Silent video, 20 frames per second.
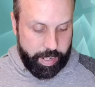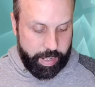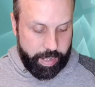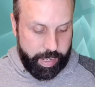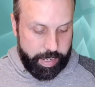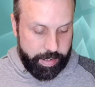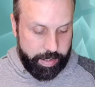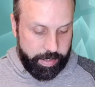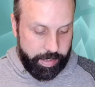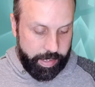
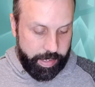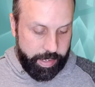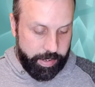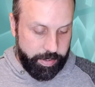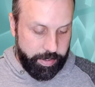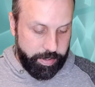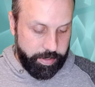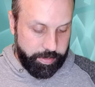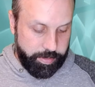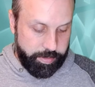in
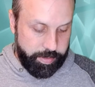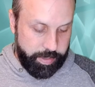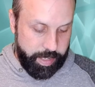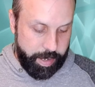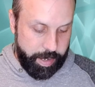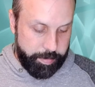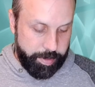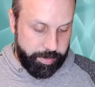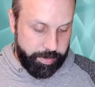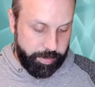here you'll see
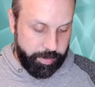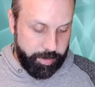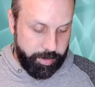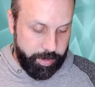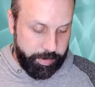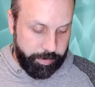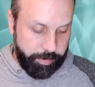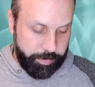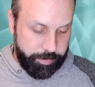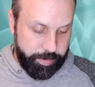that I'm using
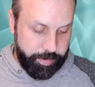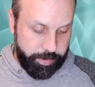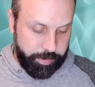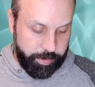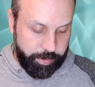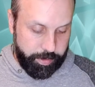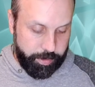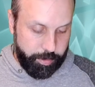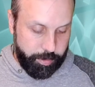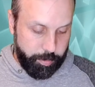2 different
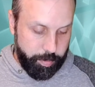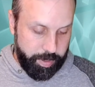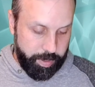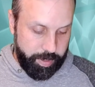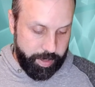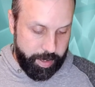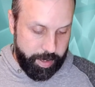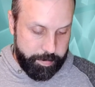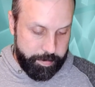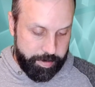filters.
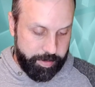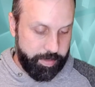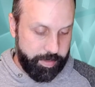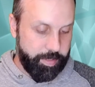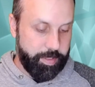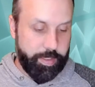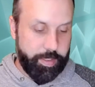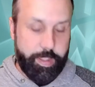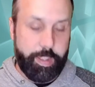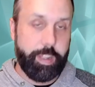One of them
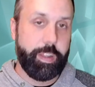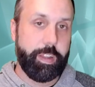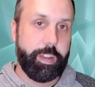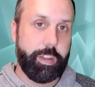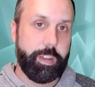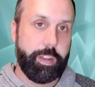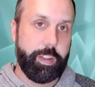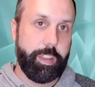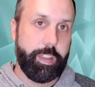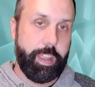is
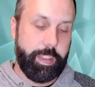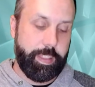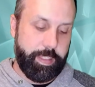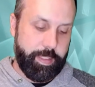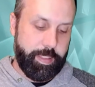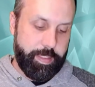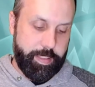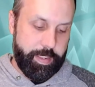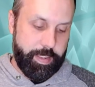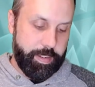that
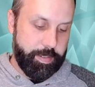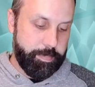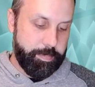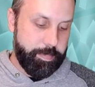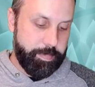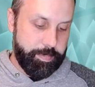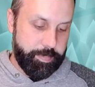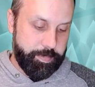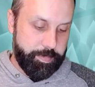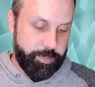their
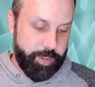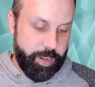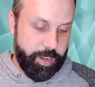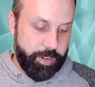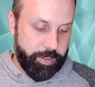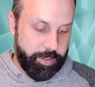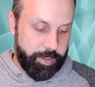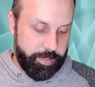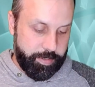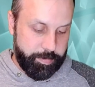
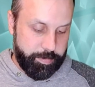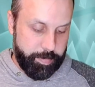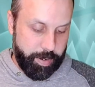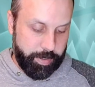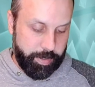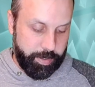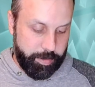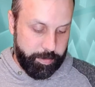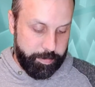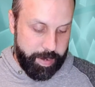gender is
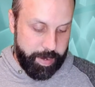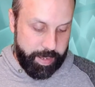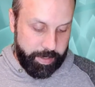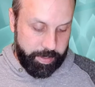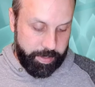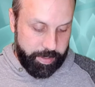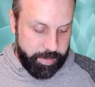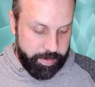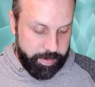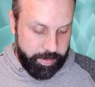marked as
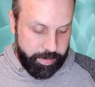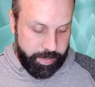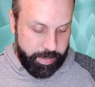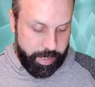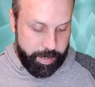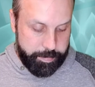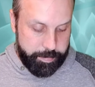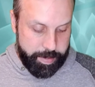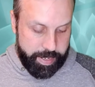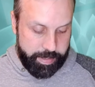male in the
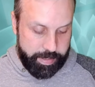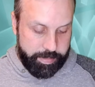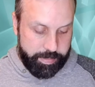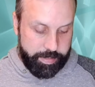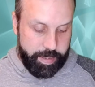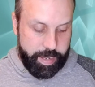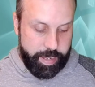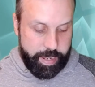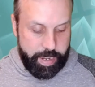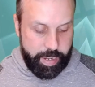
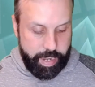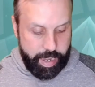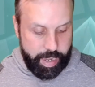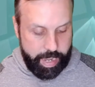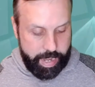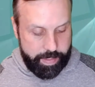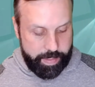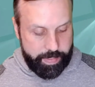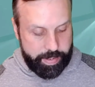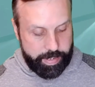database.
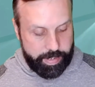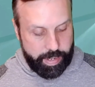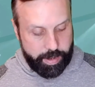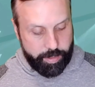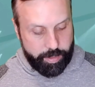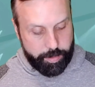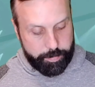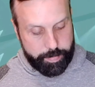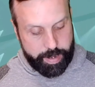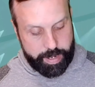And then down
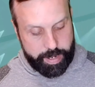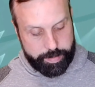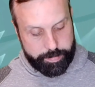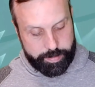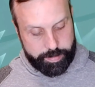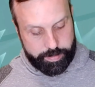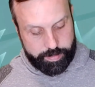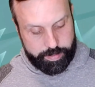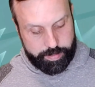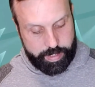at the bottom
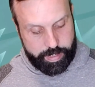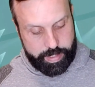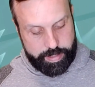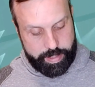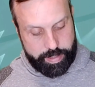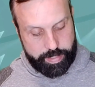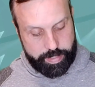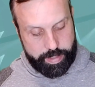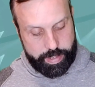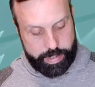you'll see
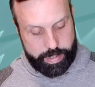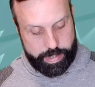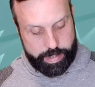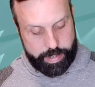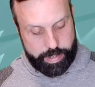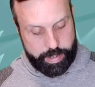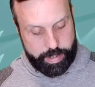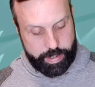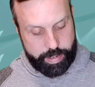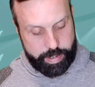that
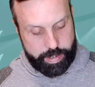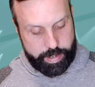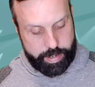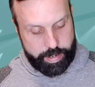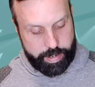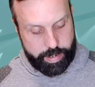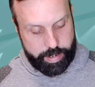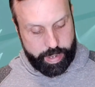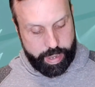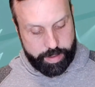
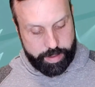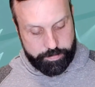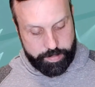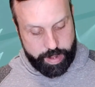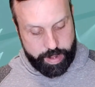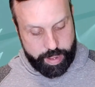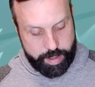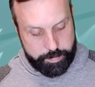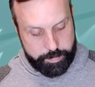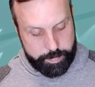
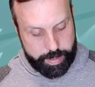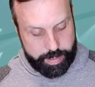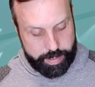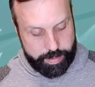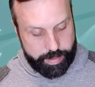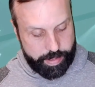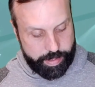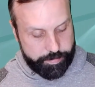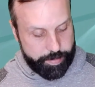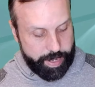
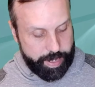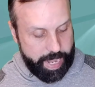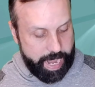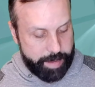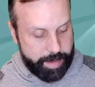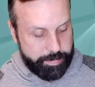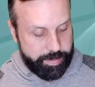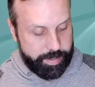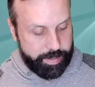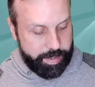they've been
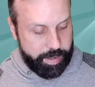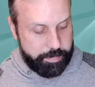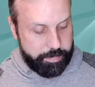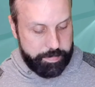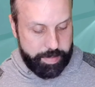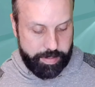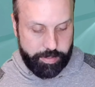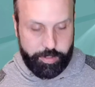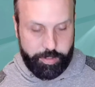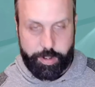absent at
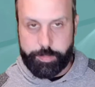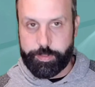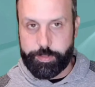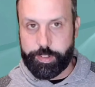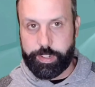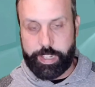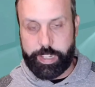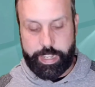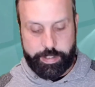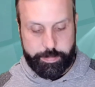men's group for
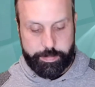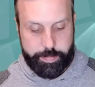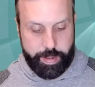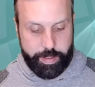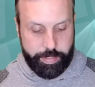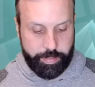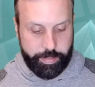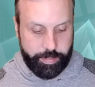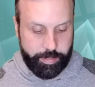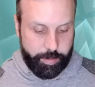the last
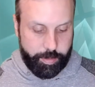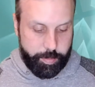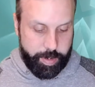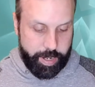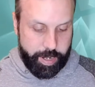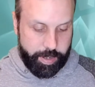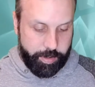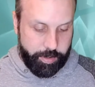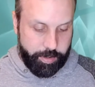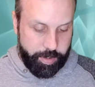month. So when
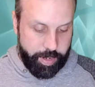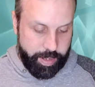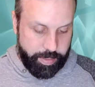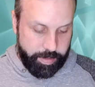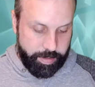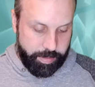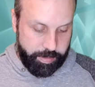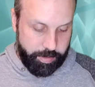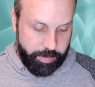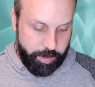I create
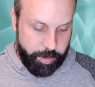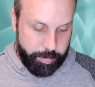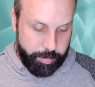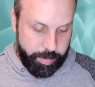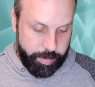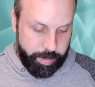this group,